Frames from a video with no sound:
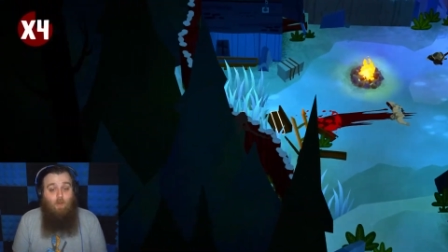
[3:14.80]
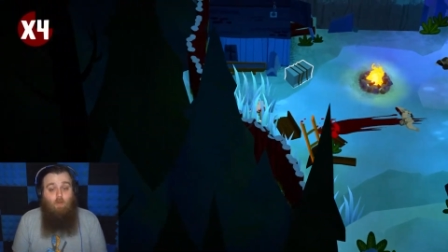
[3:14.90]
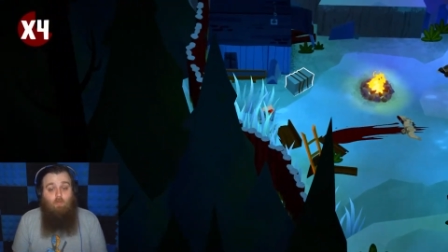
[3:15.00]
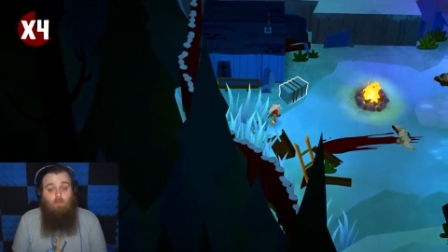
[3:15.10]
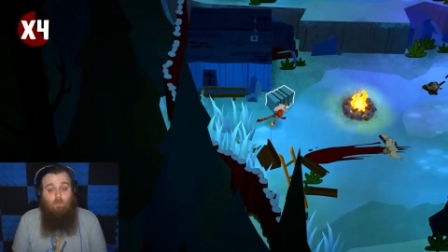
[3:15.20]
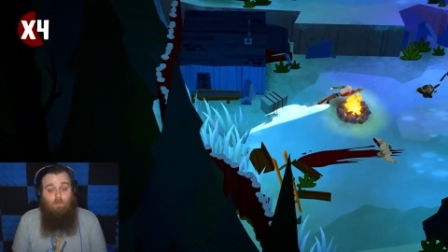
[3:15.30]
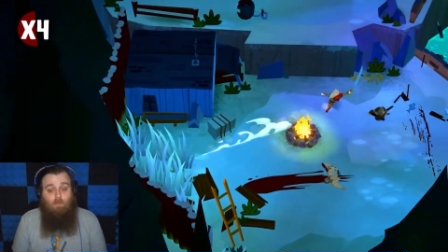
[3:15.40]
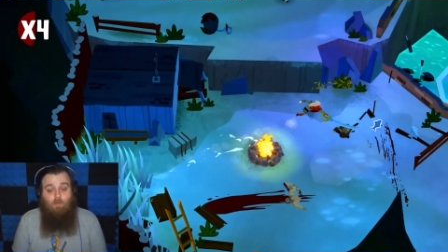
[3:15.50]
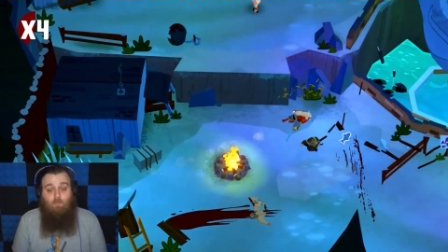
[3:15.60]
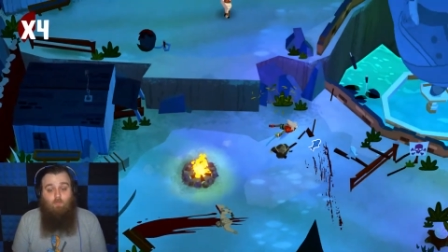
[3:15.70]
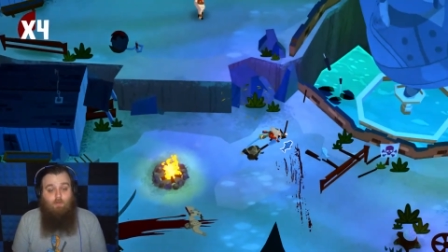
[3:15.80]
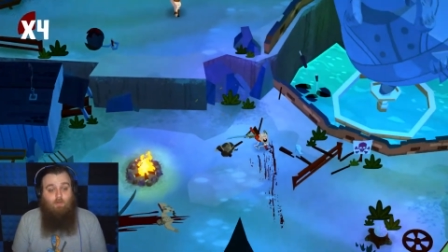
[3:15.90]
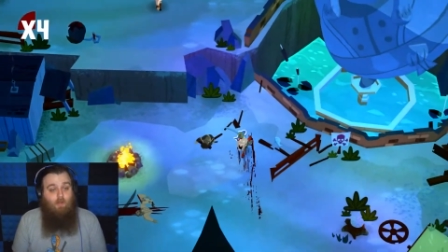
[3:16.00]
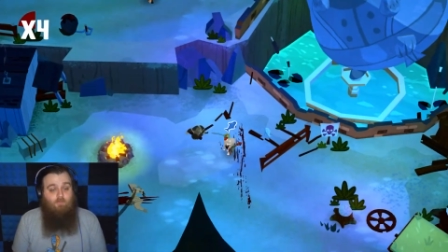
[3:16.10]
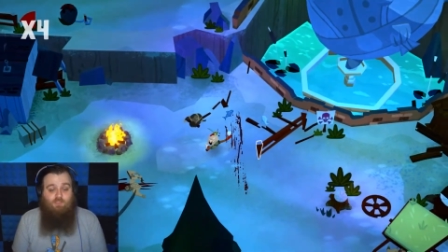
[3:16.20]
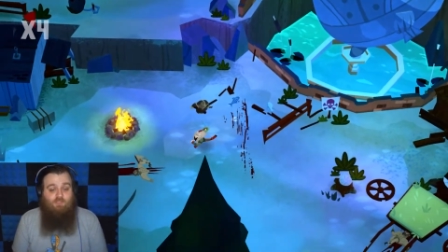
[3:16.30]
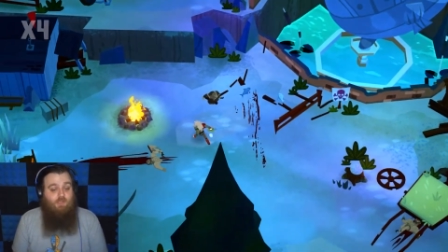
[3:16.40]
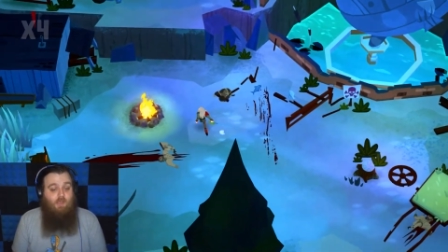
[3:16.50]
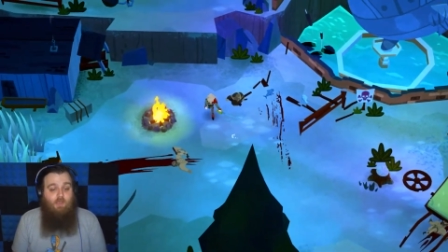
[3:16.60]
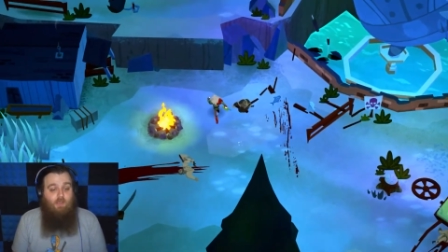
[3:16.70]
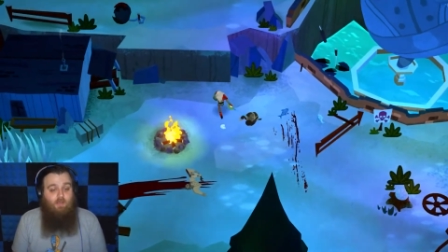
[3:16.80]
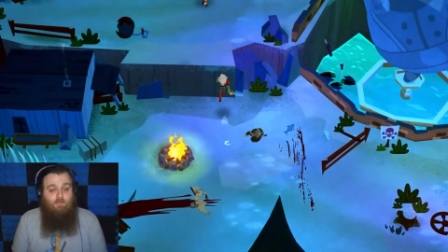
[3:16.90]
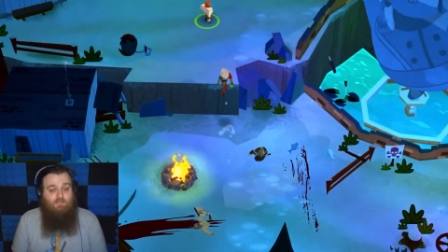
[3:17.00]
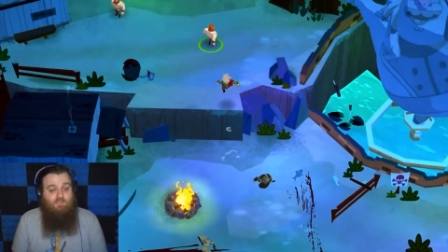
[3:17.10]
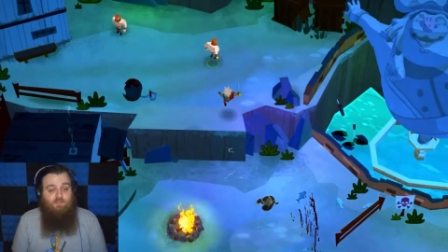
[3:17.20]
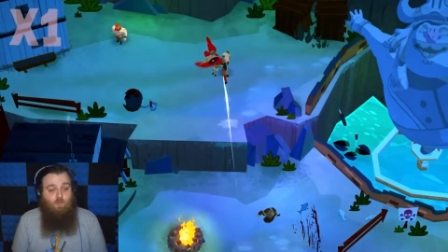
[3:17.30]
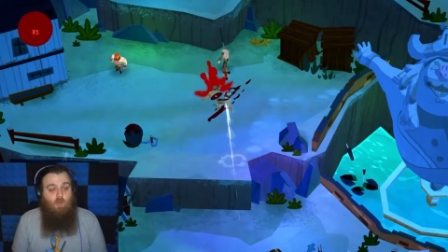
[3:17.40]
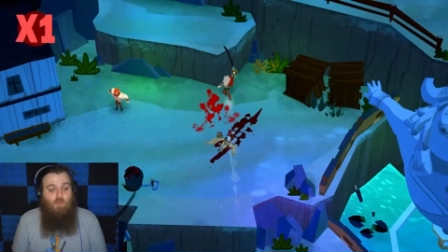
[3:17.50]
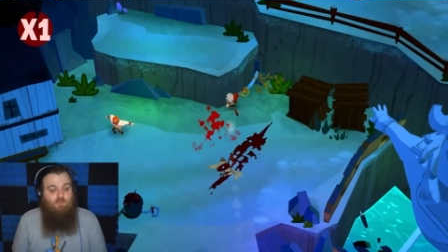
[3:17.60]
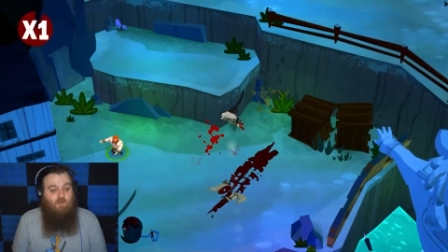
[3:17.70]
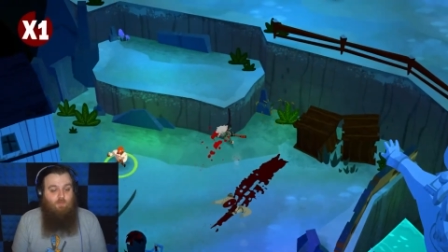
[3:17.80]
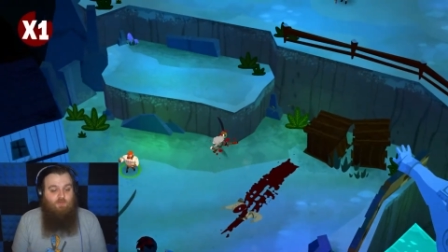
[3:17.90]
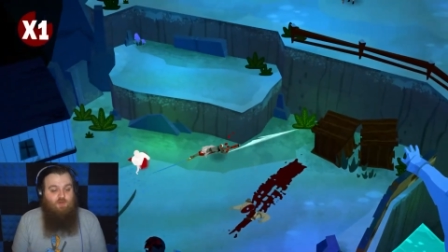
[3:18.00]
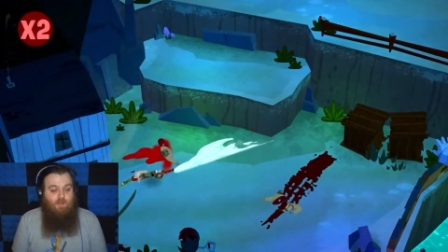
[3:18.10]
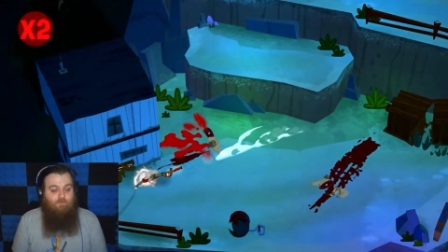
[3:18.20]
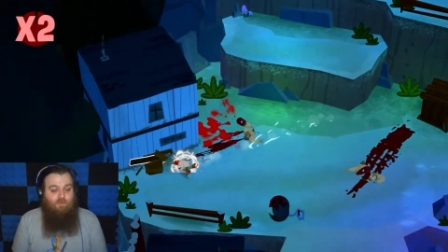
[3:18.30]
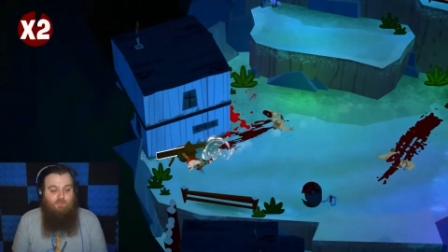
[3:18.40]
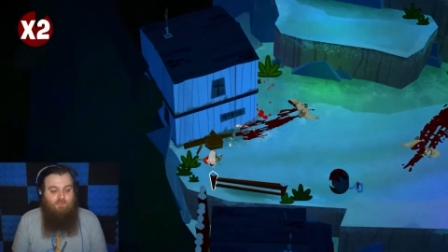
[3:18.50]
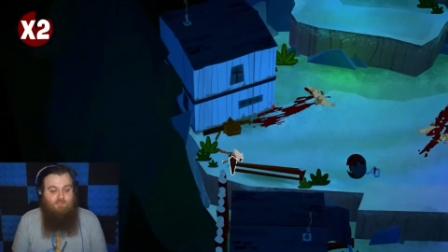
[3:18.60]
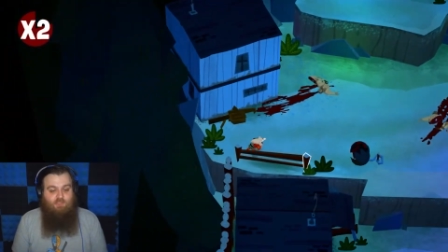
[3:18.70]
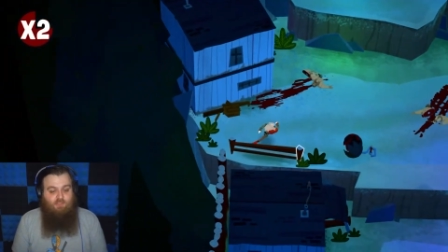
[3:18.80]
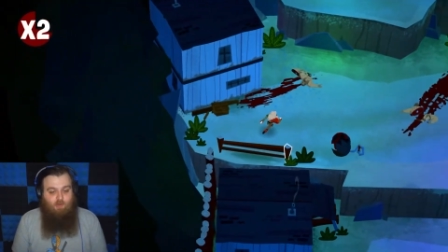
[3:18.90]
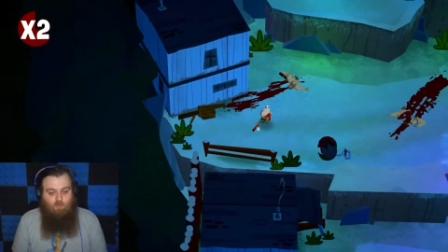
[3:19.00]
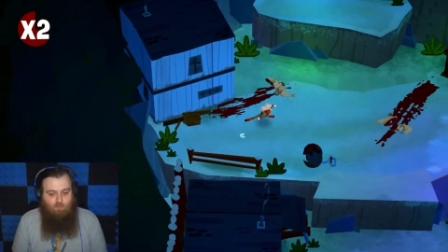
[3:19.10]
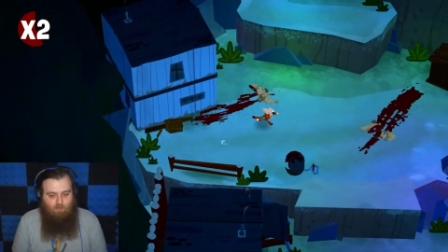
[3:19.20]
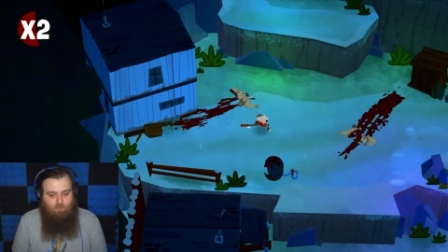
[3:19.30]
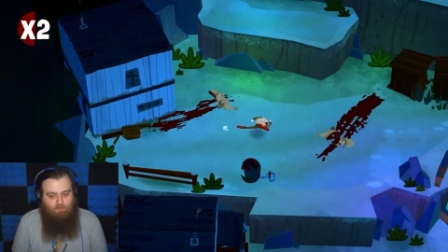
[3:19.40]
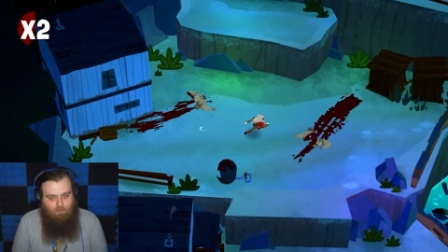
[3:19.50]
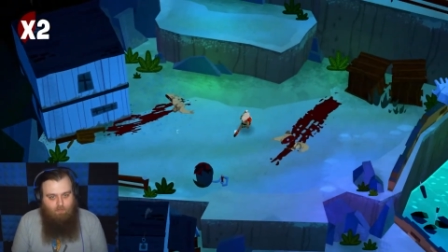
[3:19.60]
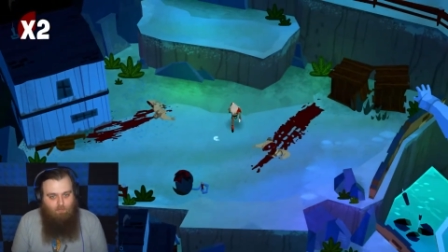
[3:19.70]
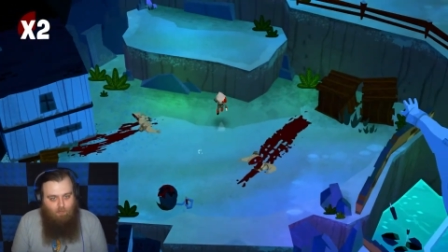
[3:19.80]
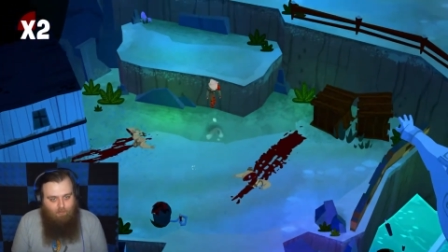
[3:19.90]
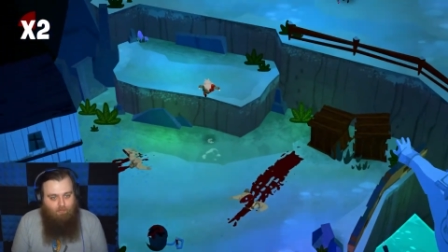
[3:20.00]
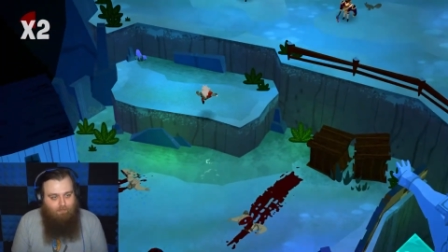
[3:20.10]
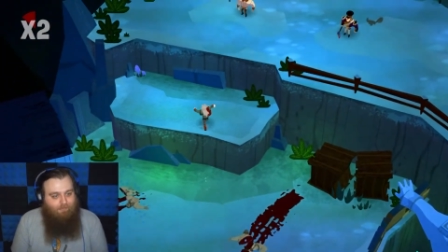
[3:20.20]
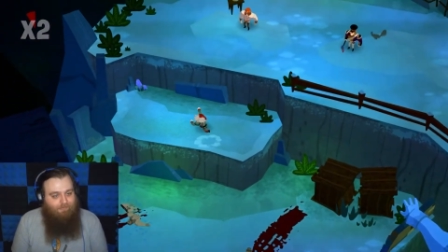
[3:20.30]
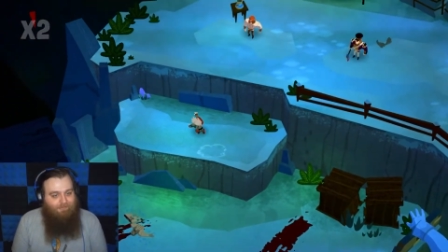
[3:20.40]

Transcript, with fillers: Oh, oh my god. I'm just... This is the worst commentary ever, because it's just, oh my god, oh my god.